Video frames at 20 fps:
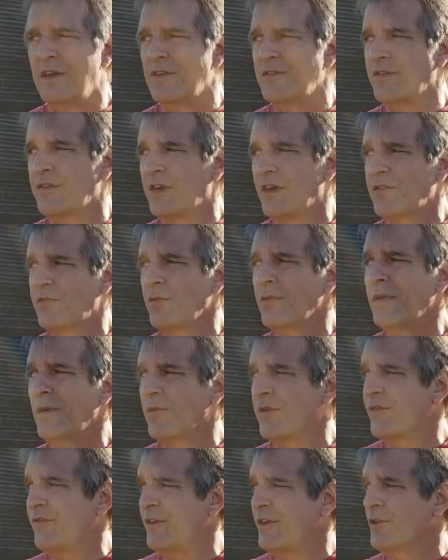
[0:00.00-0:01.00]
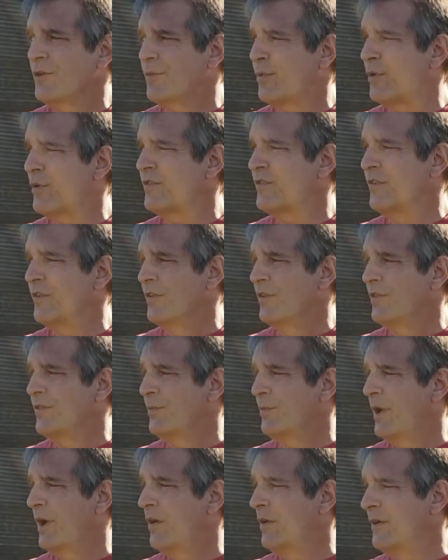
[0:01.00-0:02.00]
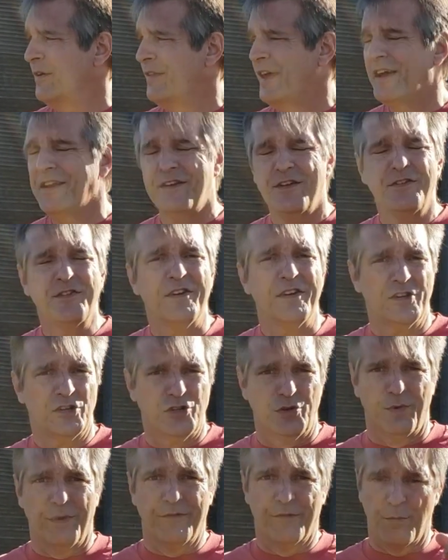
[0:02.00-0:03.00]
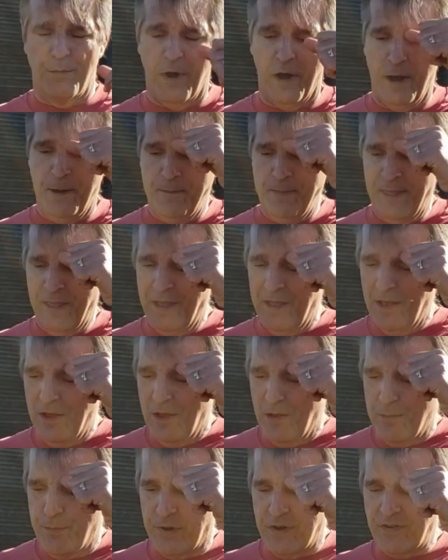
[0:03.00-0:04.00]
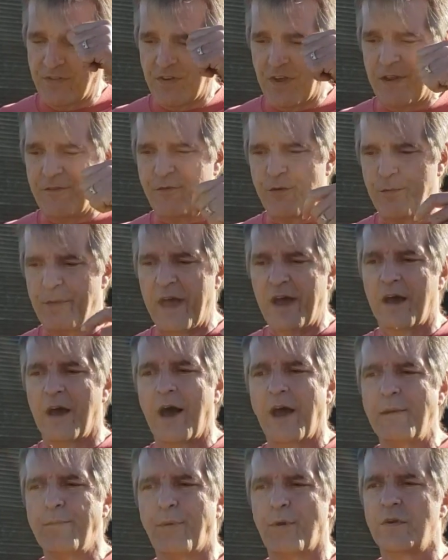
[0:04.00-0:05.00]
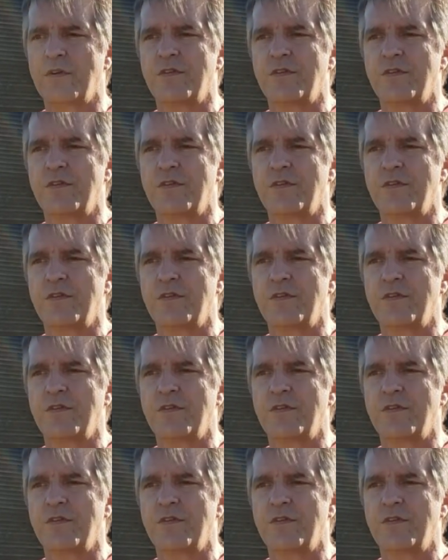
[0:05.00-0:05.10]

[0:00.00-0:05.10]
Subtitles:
So that's really what fetal personhood is about, and that is an issue in Vermont. But aside from that,